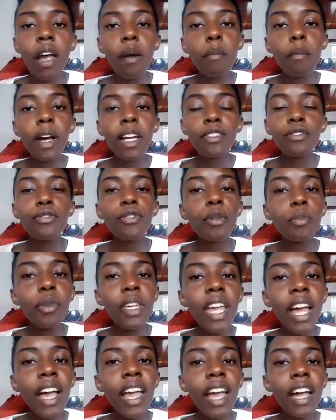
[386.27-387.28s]
But for
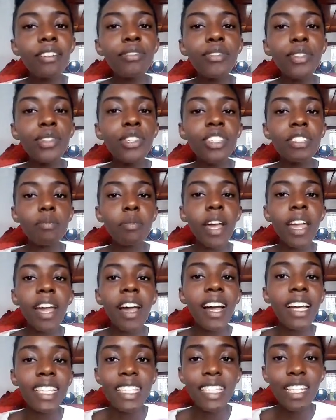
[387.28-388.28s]
me, I have used my
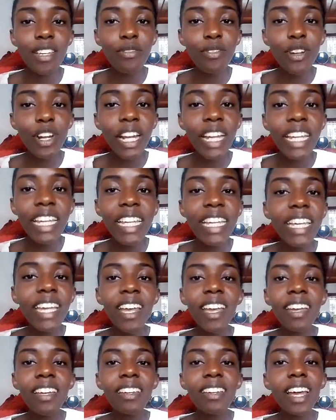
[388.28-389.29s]
hands severally
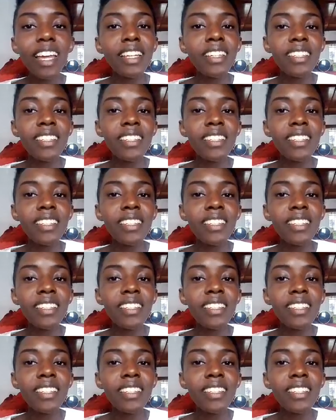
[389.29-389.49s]
and I